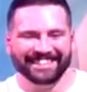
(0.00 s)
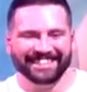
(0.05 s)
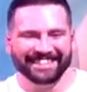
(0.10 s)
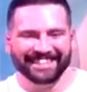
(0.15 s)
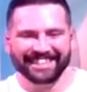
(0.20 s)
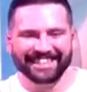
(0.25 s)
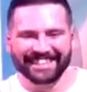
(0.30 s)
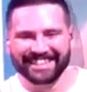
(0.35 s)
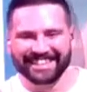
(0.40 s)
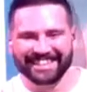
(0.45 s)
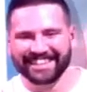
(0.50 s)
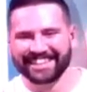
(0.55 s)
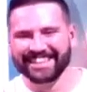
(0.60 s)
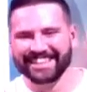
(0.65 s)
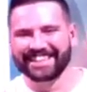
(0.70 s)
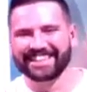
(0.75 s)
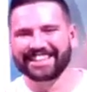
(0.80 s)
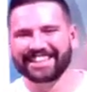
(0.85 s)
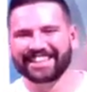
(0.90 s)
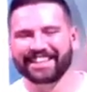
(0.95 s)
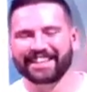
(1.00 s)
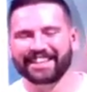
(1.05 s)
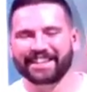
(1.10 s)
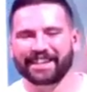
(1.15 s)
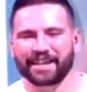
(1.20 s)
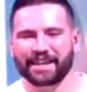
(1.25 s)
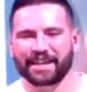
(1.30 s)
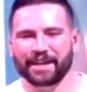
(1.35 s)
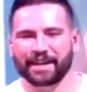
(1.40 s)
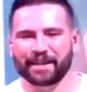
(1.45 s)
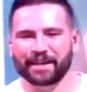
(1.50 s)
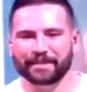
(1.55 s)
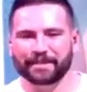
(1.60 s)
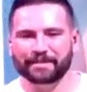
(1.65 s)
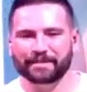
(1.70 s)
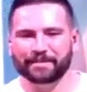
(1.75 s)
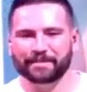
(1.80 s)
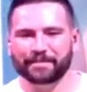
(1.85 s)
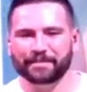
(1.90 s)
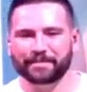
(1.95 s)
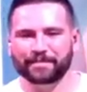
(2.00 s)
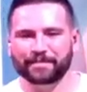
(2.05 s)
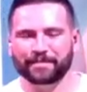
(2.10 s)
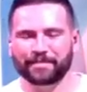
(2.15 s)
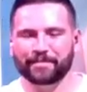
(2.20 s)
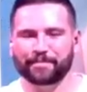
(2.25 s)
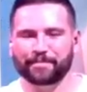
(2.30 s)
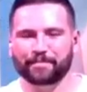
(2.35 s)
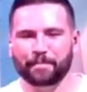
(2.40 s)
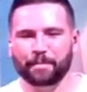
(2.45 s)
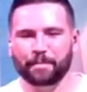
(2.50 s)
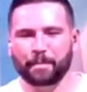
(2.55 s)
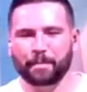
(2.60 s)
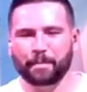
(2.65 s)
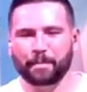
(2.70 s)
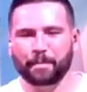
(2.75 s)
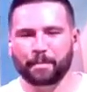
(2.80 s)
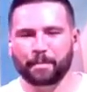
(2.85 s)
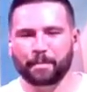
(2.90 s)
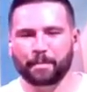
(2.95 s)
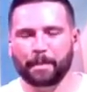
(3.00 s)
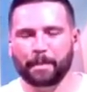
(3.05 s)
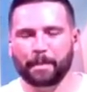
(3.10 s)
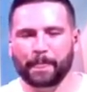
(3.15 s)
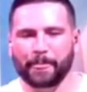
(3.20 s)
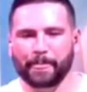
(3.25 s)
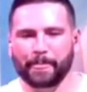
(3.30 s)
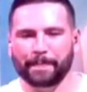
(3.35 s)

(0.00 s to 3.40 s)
No words are spoken by the person on screen.